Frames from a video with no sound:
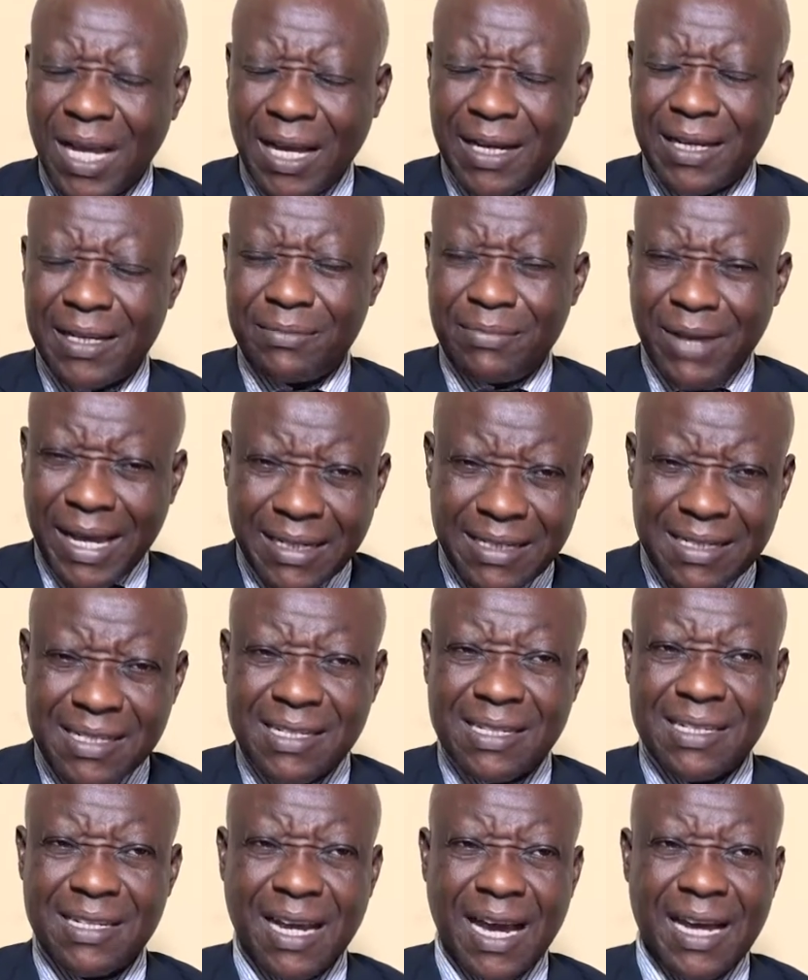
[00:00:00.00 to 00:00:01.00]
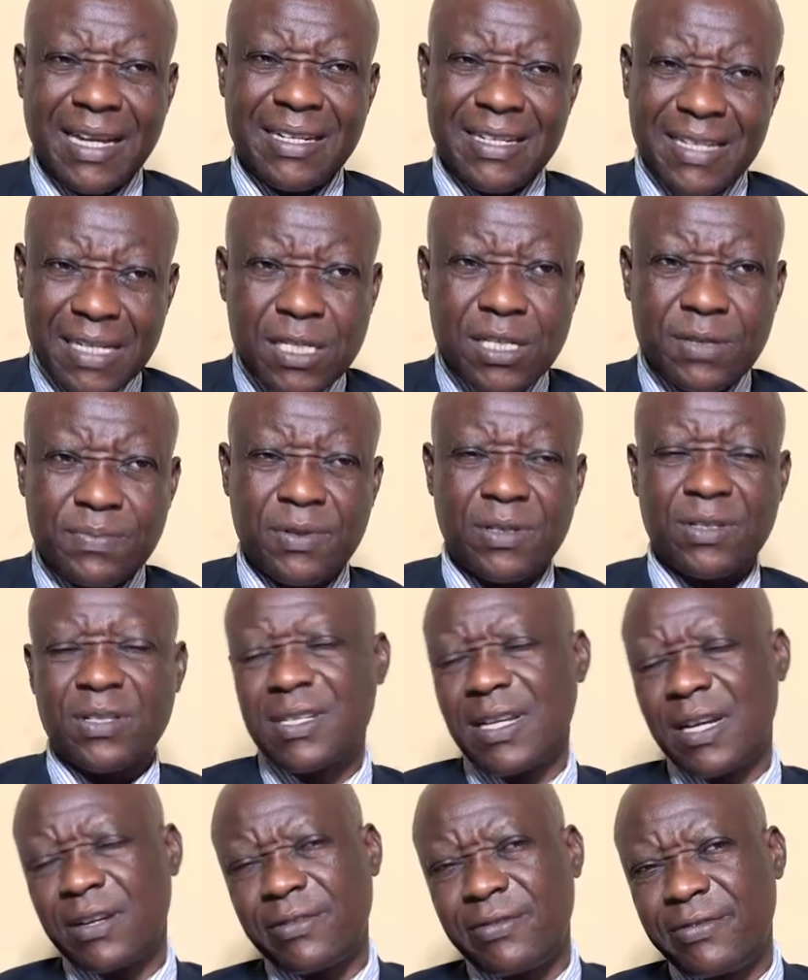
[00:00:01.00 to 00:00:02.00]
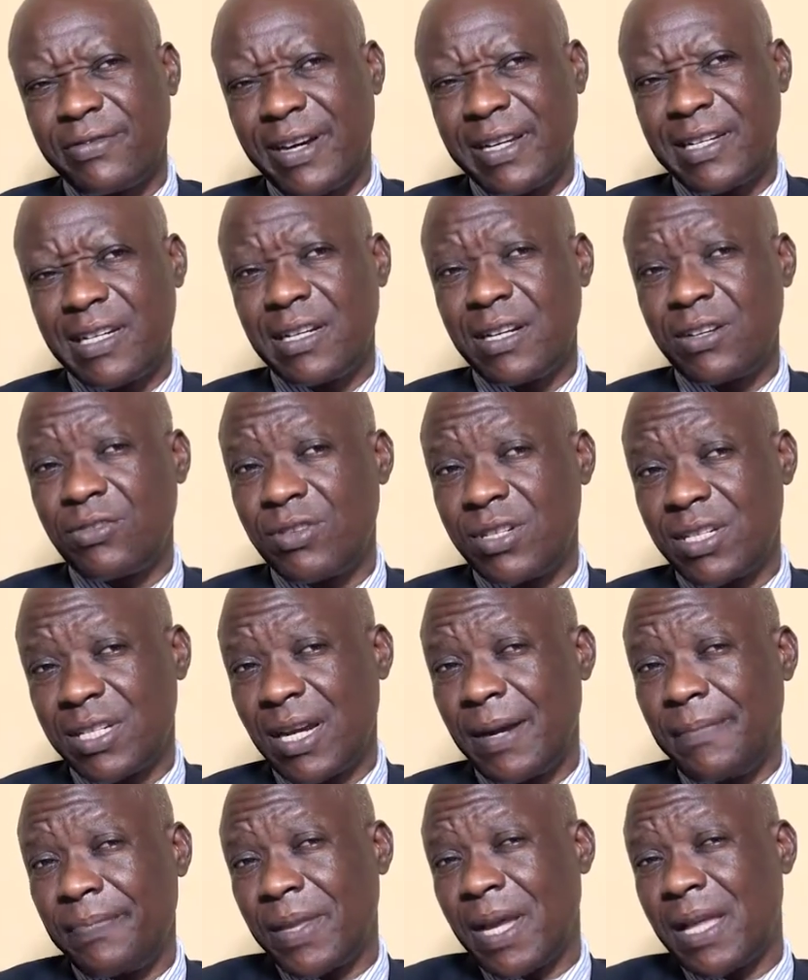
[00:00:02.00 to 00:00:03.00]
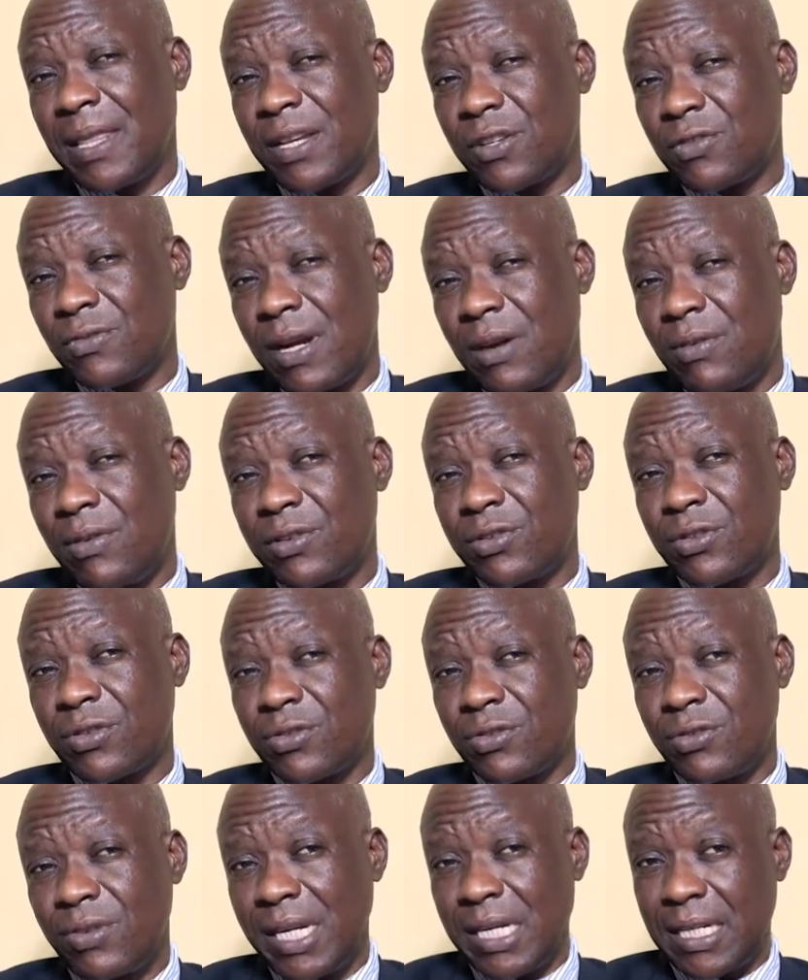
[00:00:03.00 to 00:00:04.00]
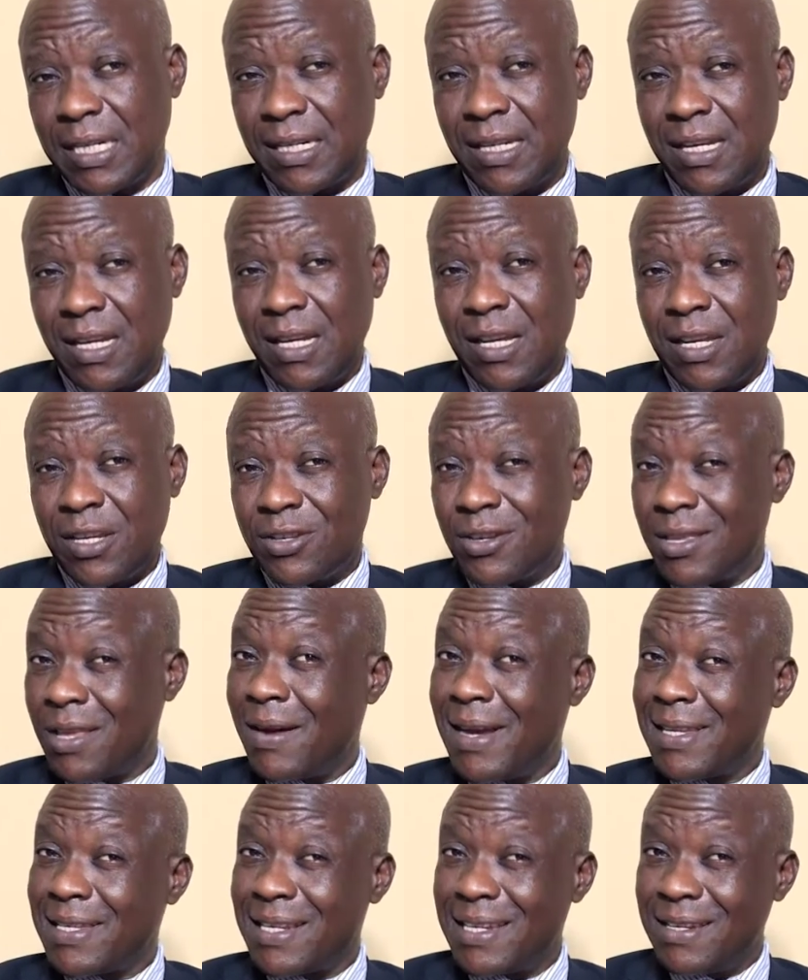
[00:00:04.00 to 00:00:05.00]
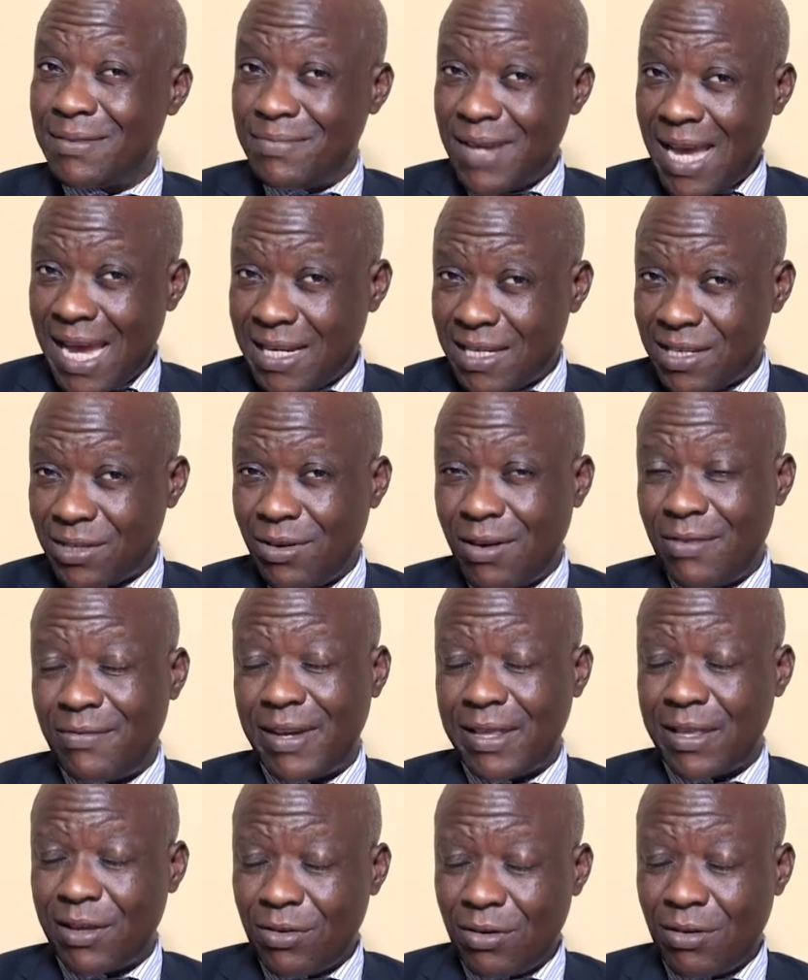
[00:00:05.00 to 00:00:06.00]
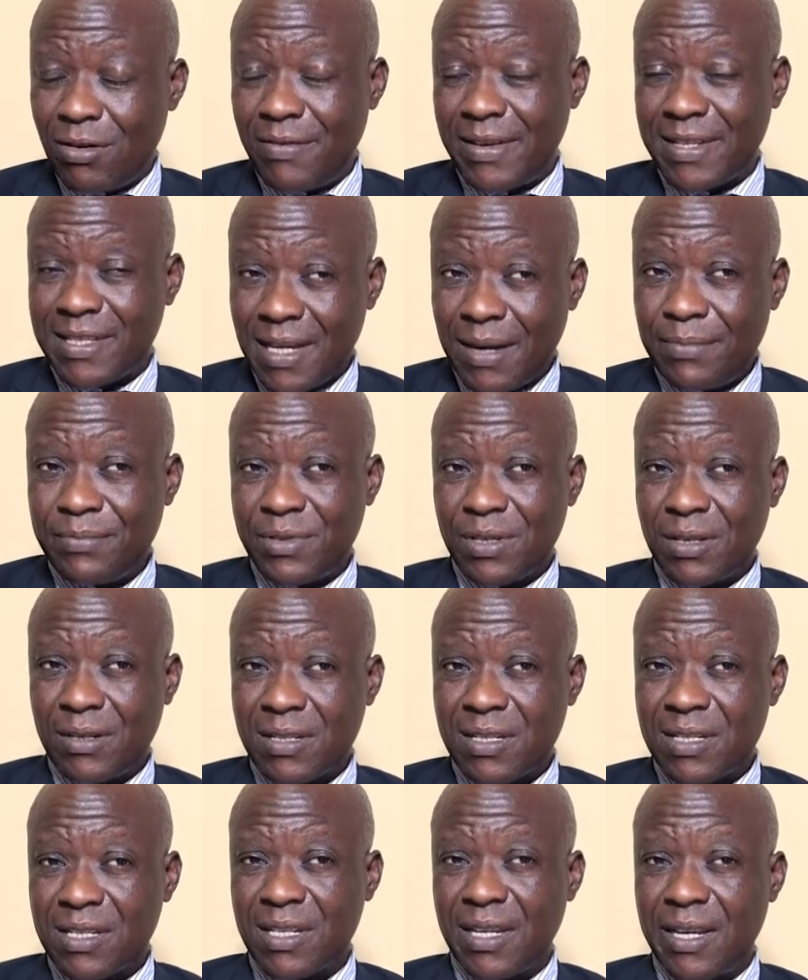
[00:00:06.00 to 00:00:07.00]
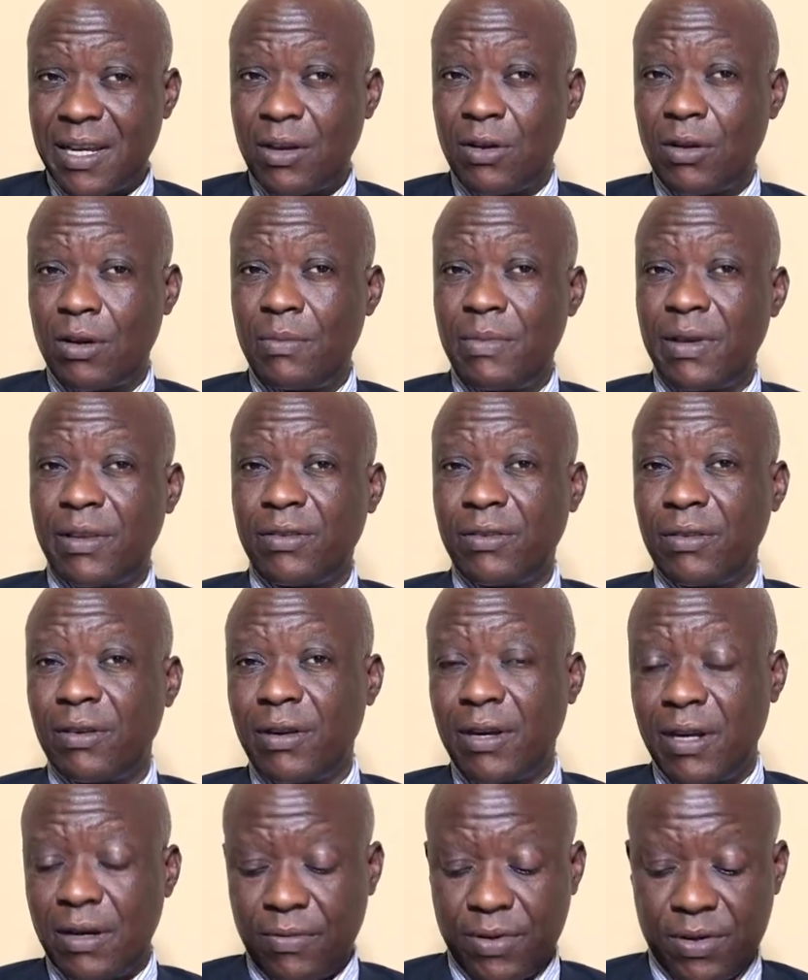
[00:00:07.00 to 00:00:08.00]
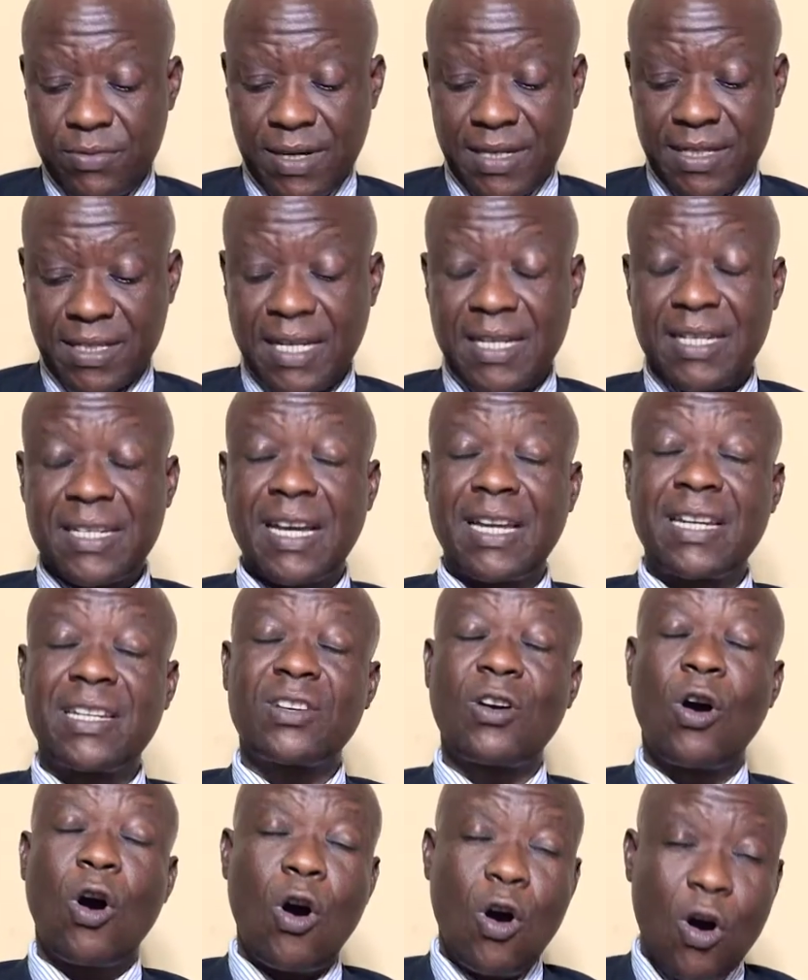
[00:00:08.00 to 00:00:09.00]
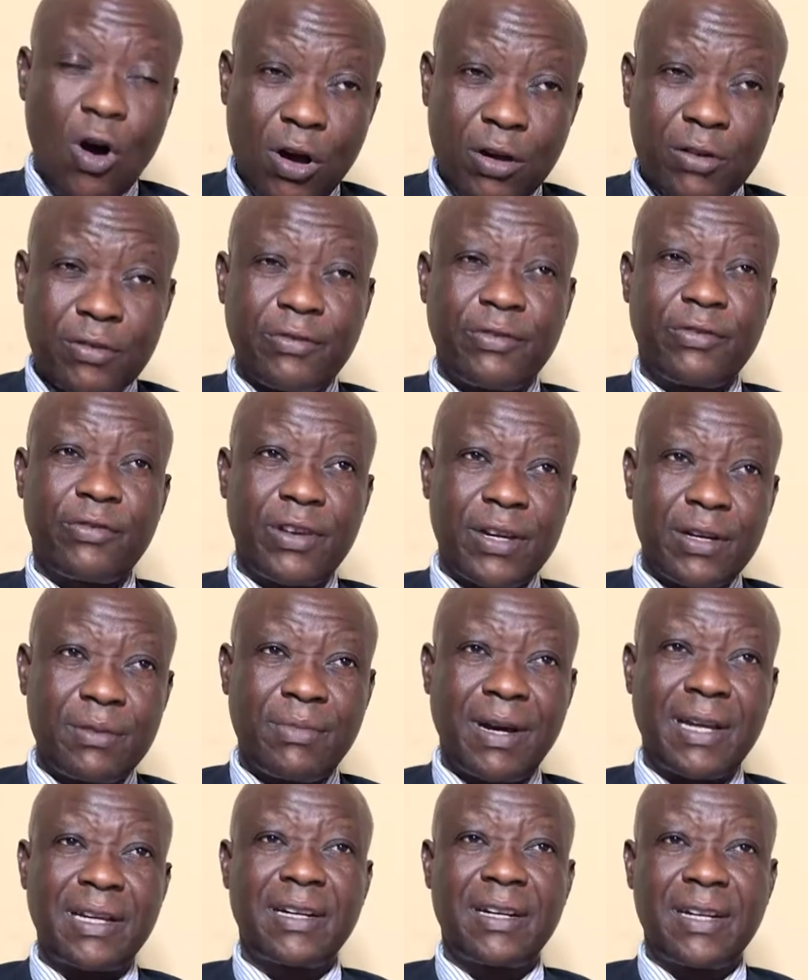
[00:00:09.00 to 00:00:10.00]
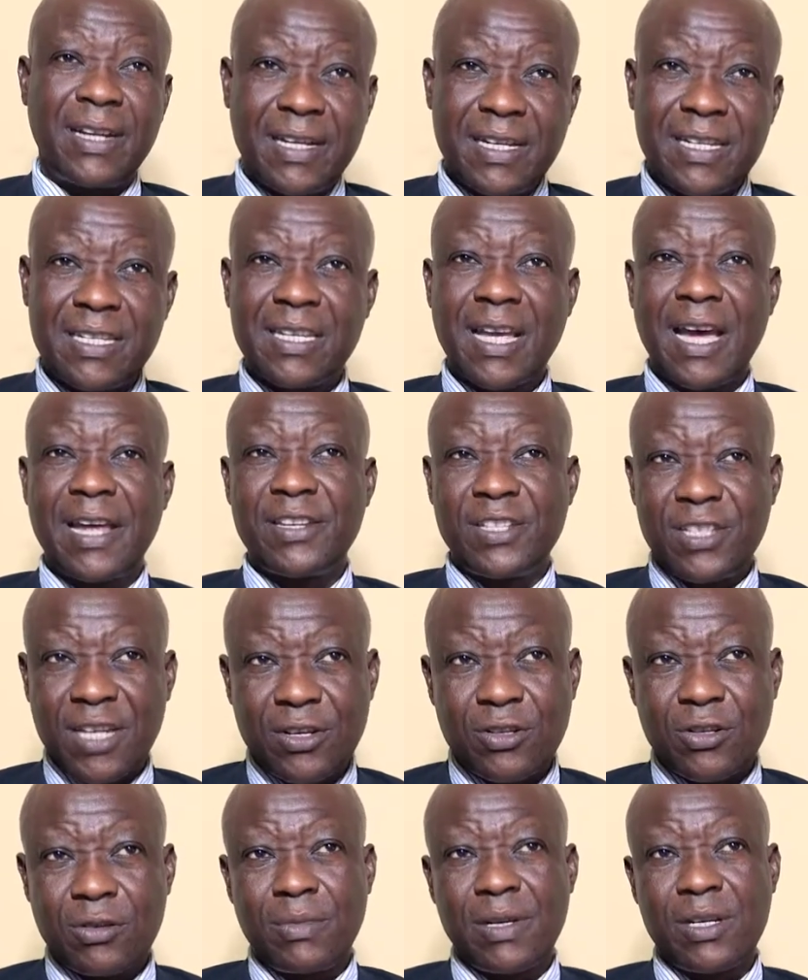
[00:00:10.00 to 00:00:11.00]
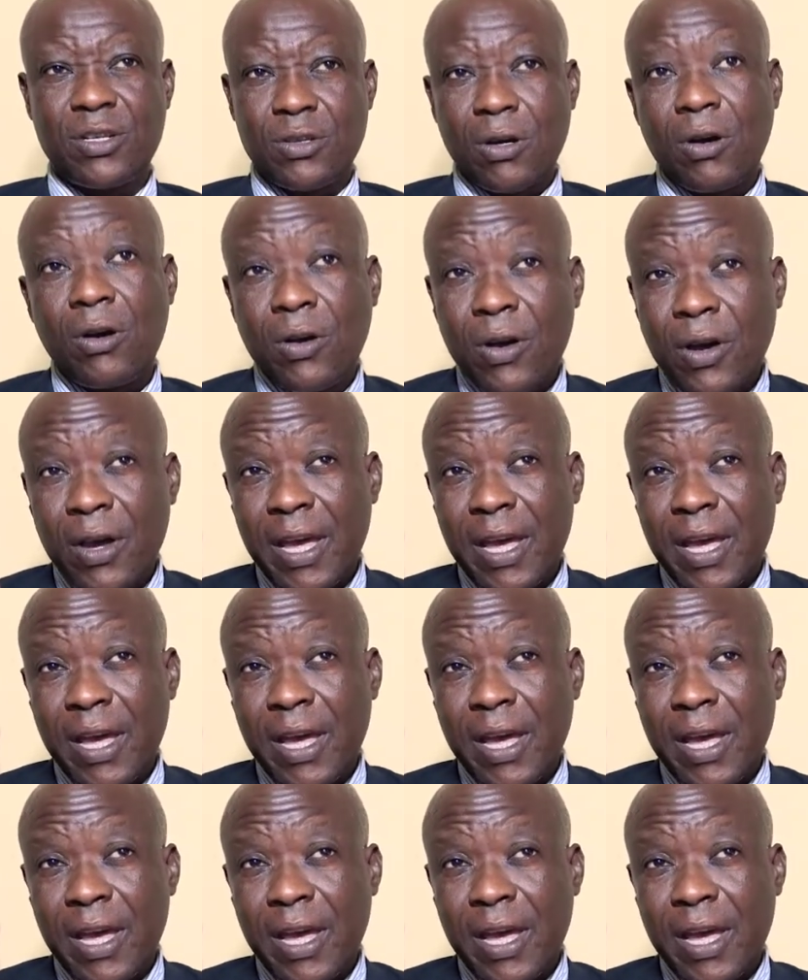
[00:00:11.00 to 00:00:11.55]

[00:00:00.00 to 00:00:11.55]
debates and disputes that you find in literature, and that's why I want you to read. So there was a debate over the role of assumptions in economic theory, which was centered on Friedman, ladies and gentlemen. So